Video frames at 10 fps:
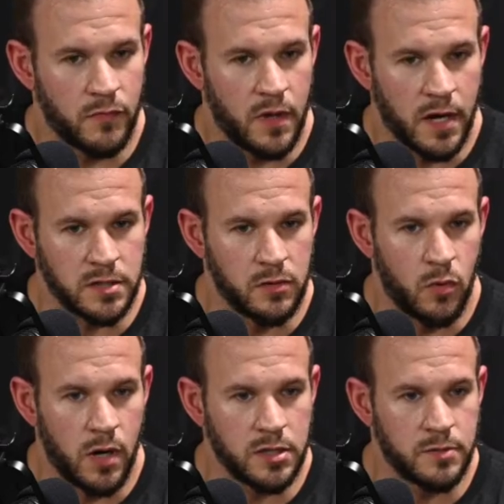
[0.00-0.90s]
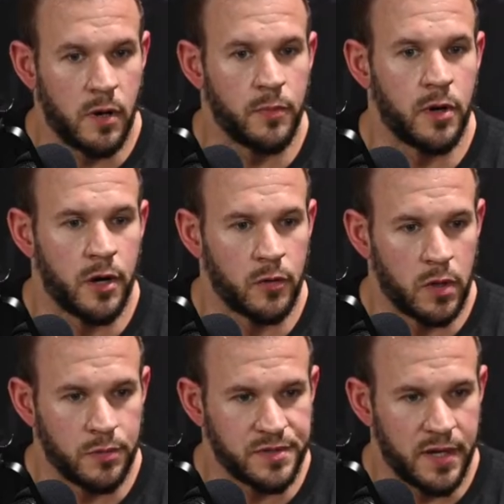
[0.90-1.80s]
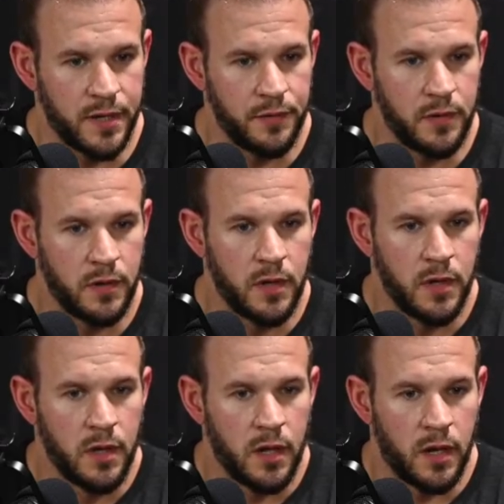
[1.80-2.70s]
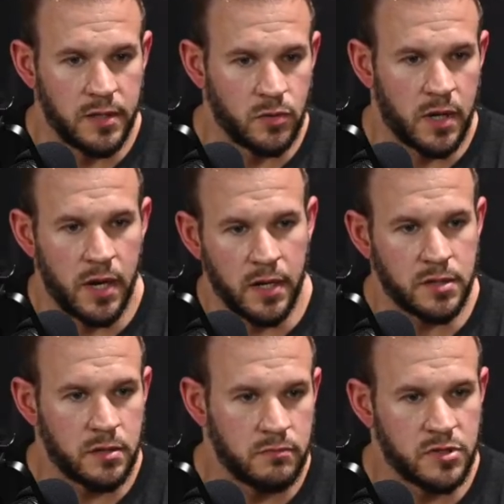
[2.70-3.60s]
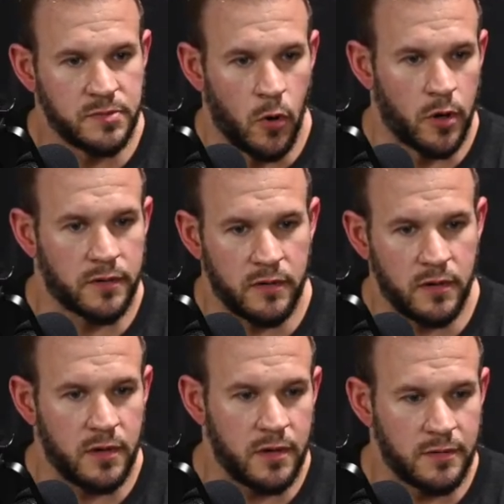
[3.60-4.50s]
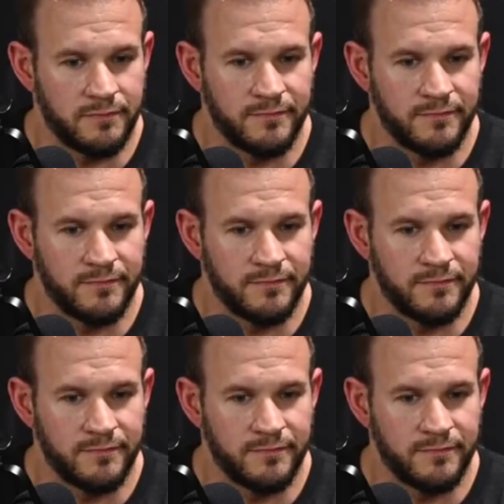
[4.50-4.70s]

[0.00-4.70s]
Actually watched Pump and Iron when I was 10, and that's what kind of sparked the